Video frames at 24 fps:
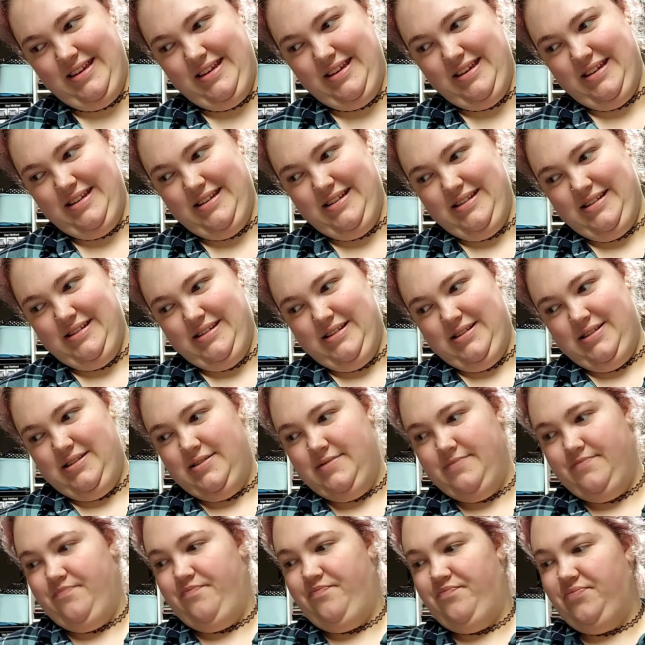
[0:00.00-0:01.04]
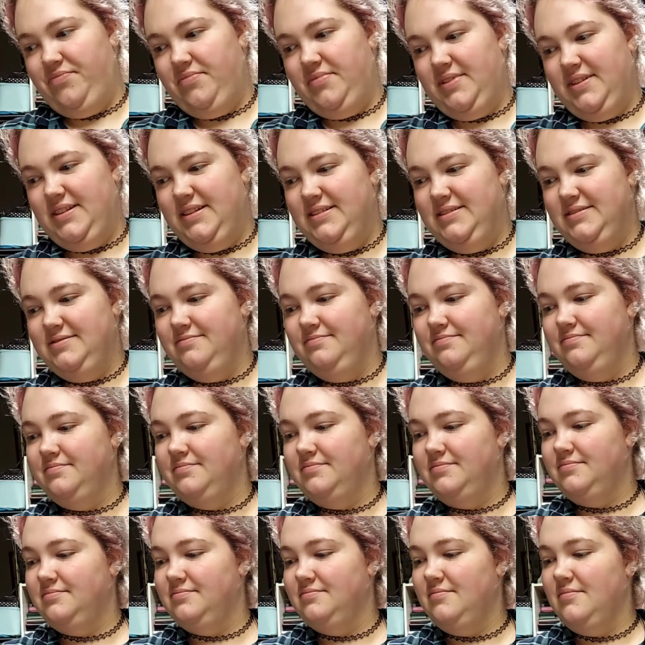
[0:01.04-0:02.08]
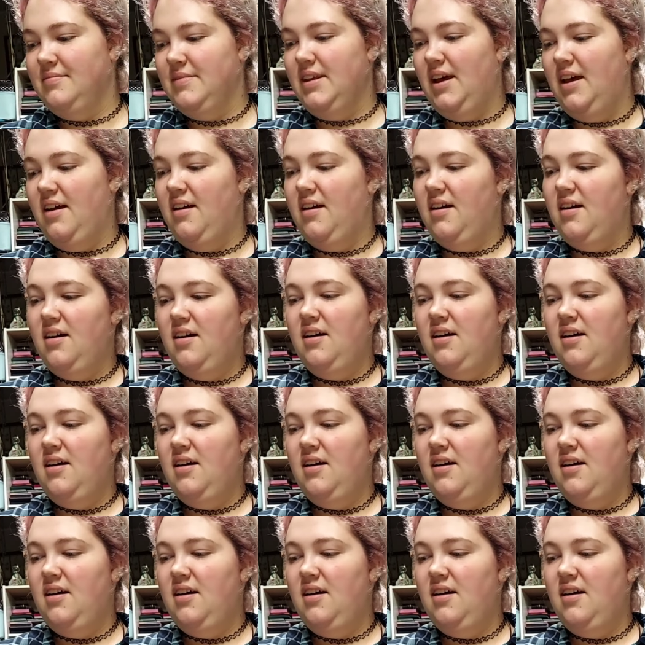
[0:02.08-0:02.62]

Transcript: You're not gonna drink it anyway. You're just gonna taste it.